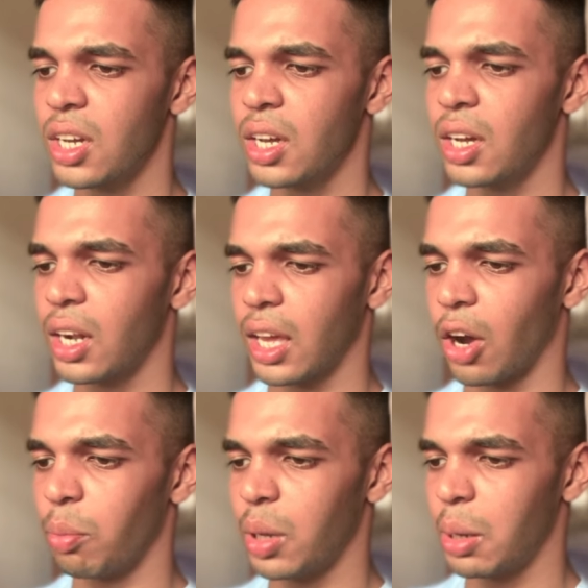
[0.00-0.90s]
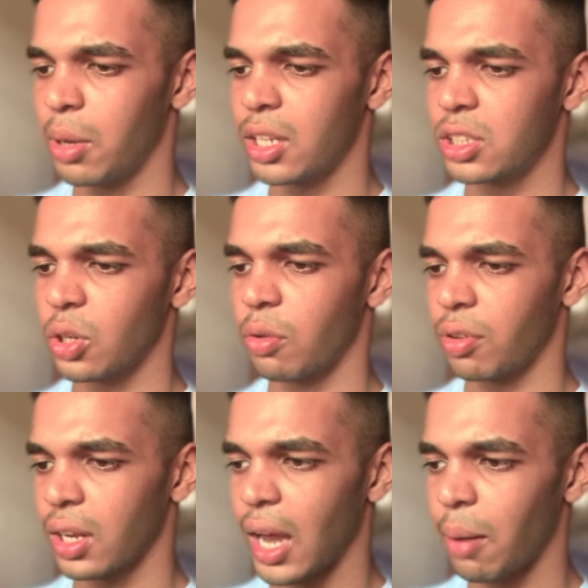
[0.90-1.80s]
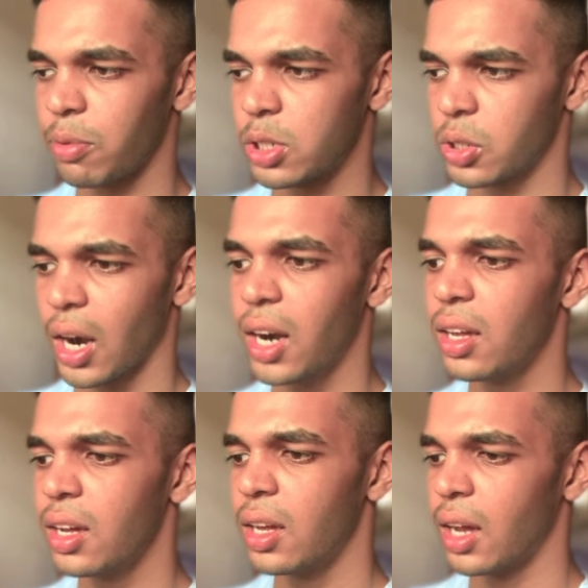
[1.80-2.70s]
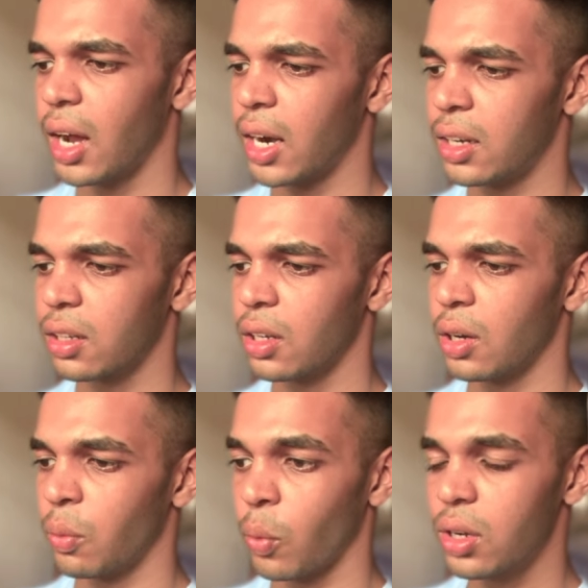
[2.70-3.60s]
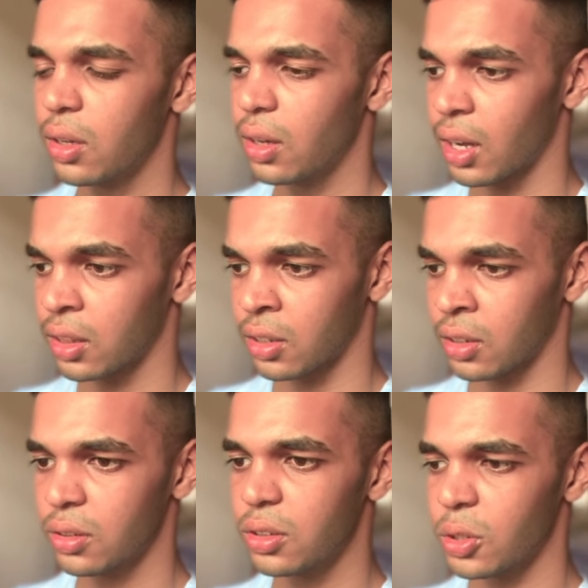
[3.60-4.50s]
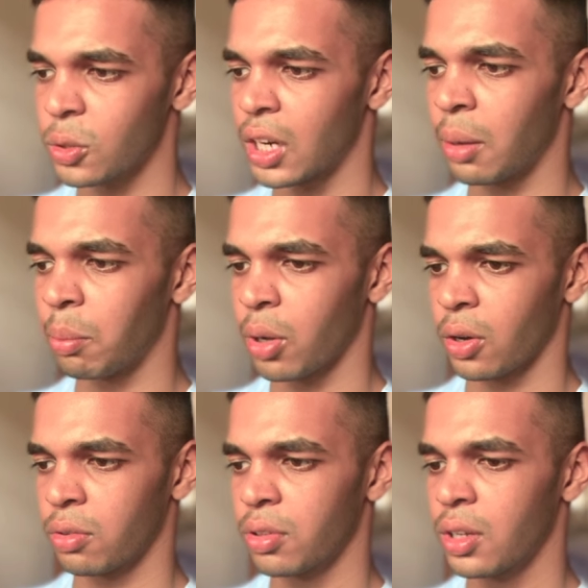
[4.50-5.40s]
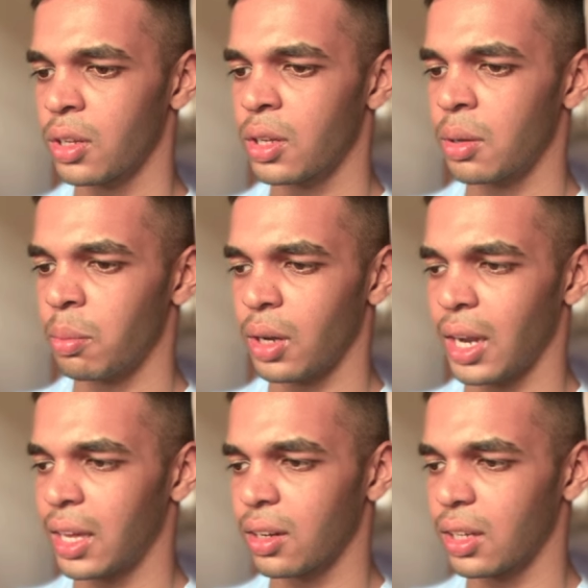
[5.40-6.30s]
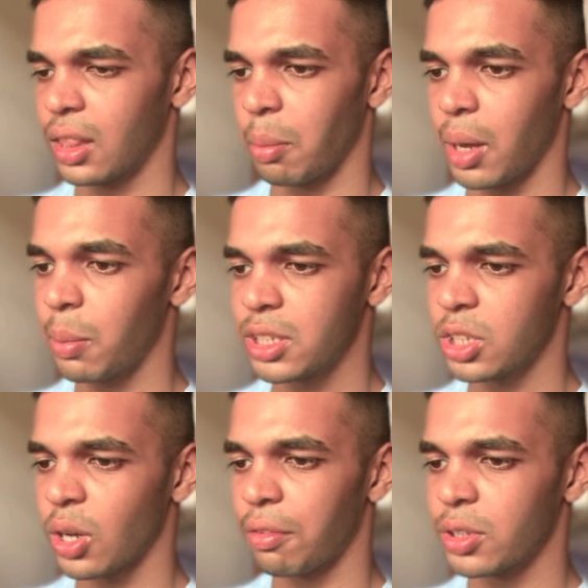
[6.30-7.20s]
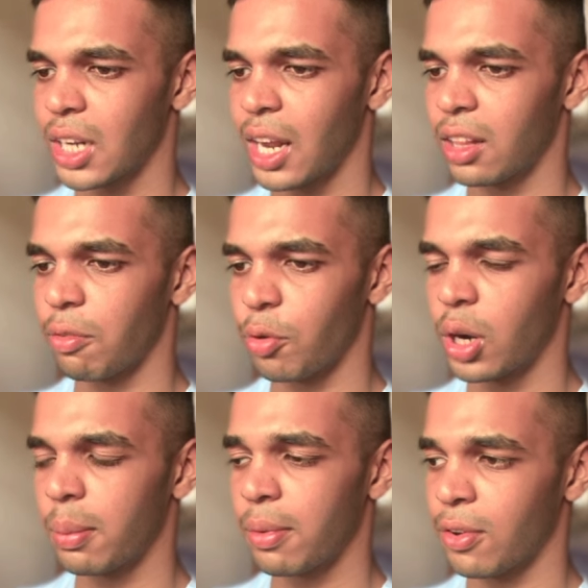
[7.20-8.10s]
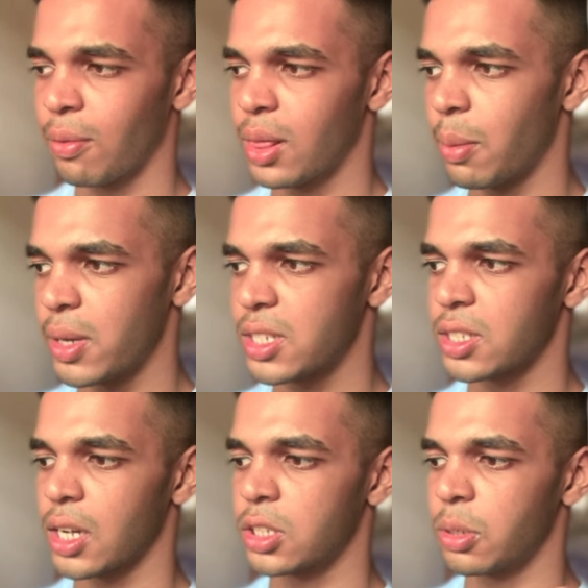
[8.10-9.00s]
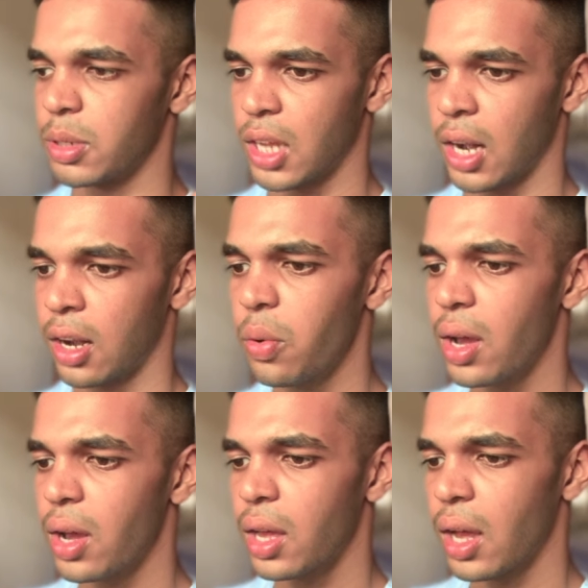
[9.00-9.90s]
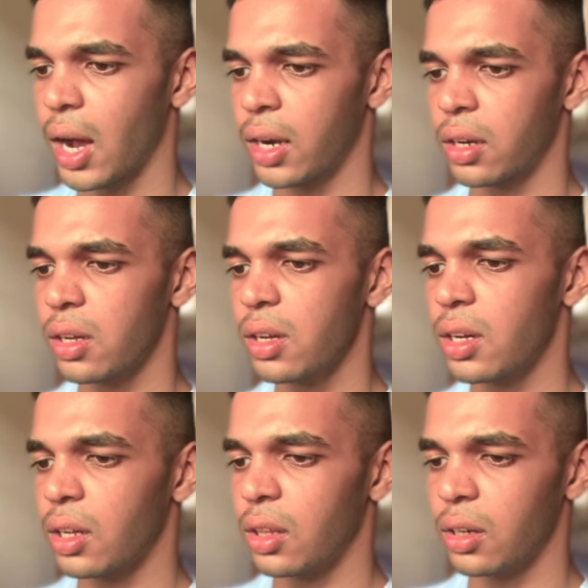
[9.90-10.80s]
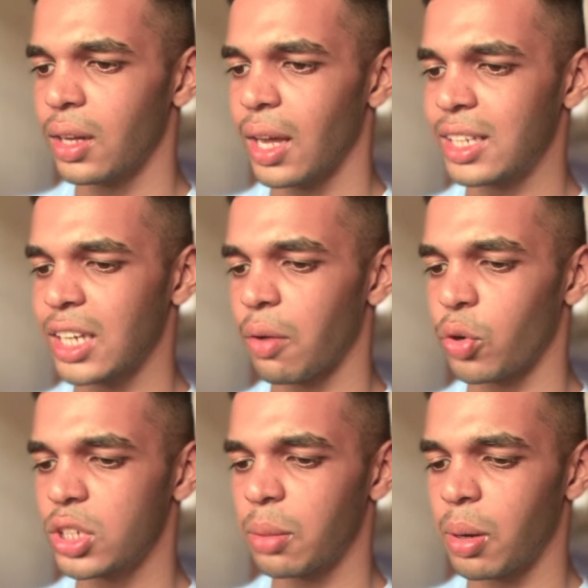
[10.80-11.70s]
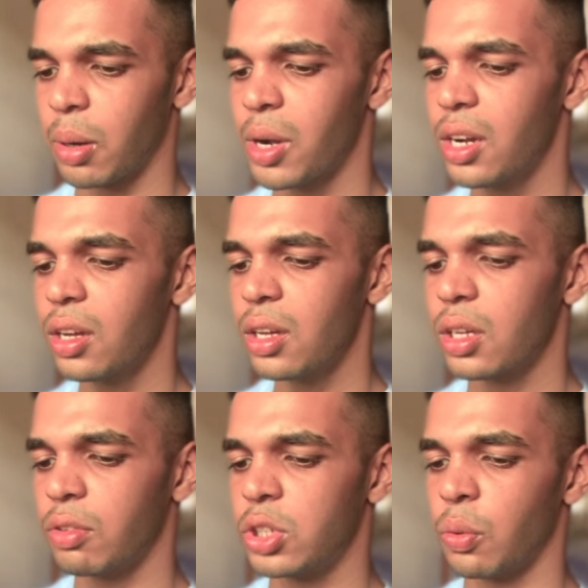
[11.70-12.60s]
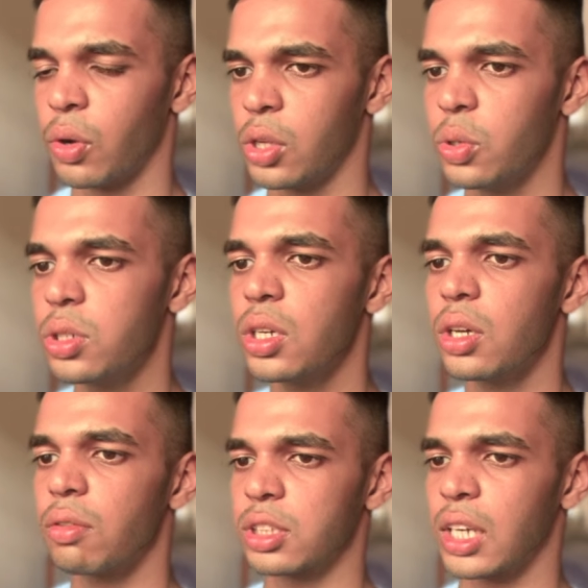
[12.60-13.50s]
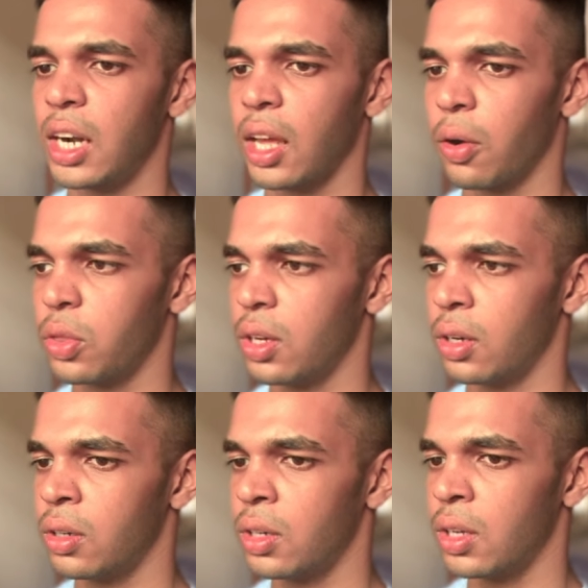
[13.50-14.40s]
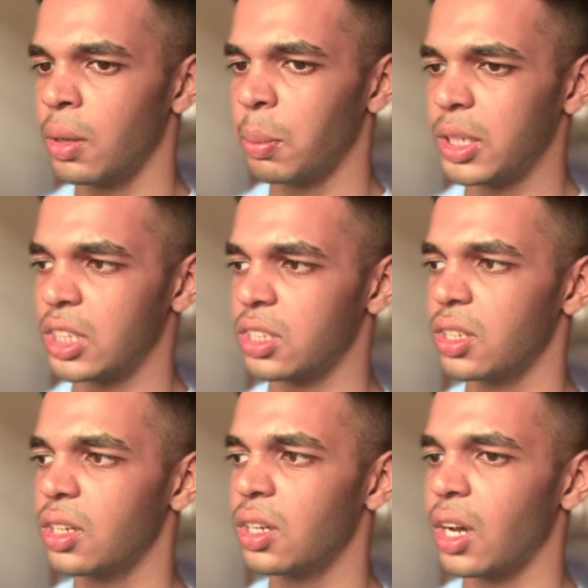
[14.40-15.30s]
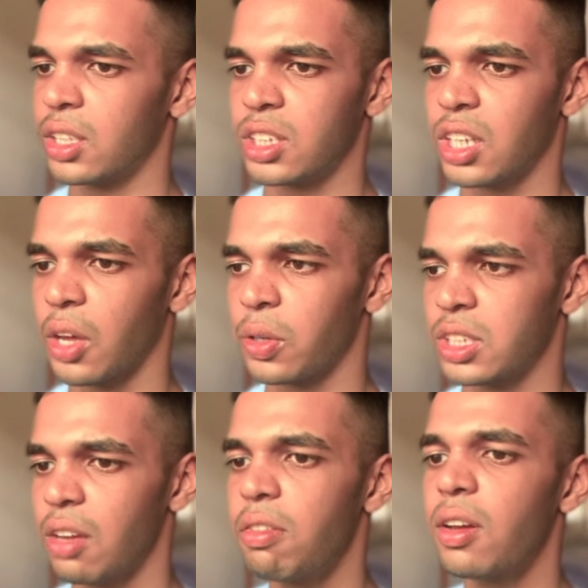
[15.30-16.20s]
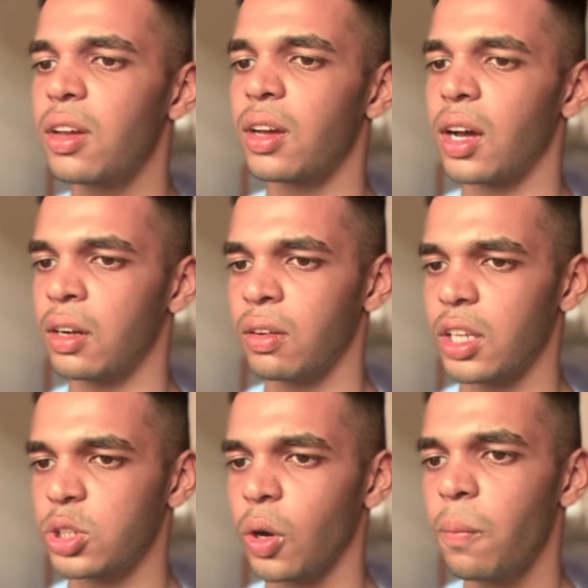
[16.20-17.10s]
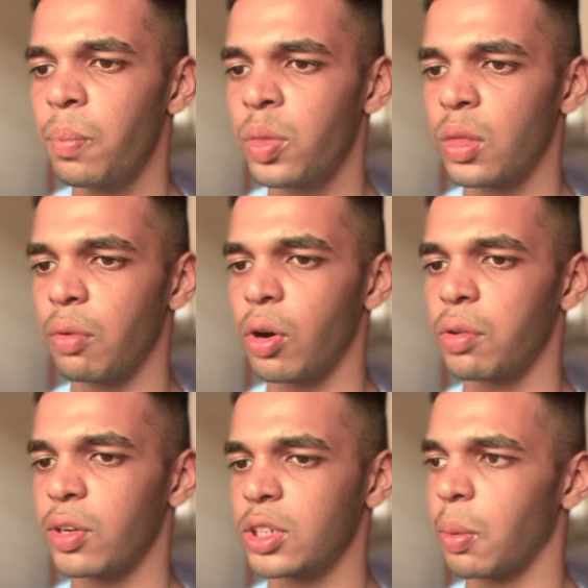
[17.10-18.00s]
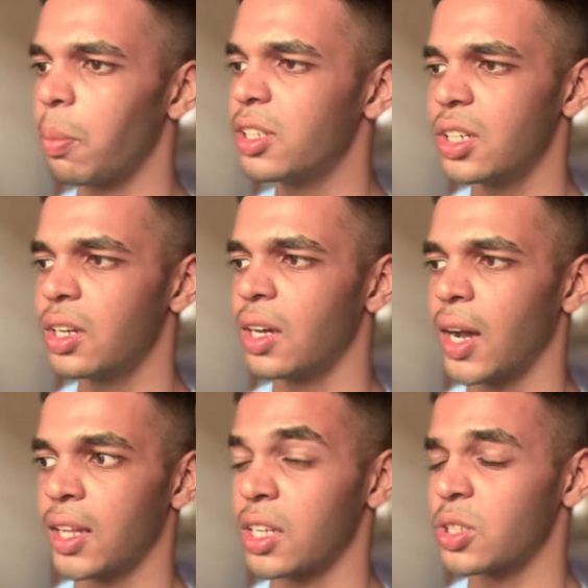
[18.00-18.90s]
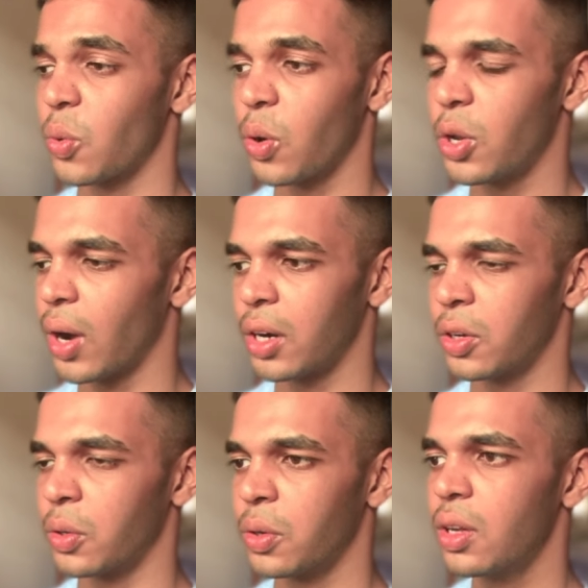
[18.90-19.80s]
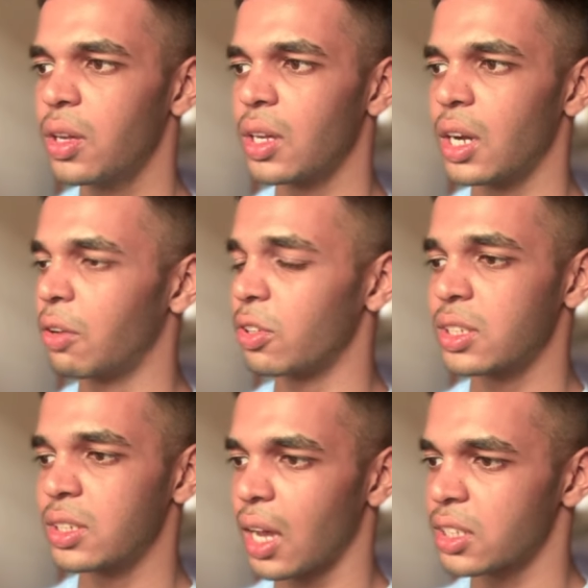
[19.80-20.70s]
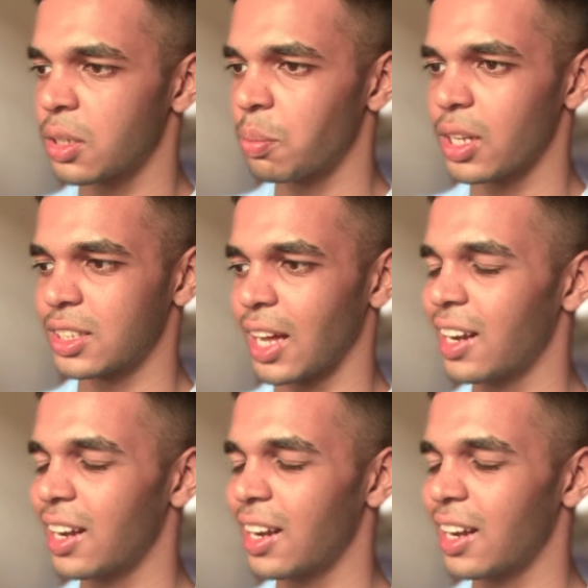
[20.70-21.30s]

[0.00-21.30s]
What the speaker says: like how many minutes of a gap we should add, and what are the total number of, like in the main message you have to select the phone number from when the message has to be sent out, and the exact WhatsApp template which you want to use for sending out the message, and just click on save and ensure the workflow is published. And that's all you had to do. It was as simple as that.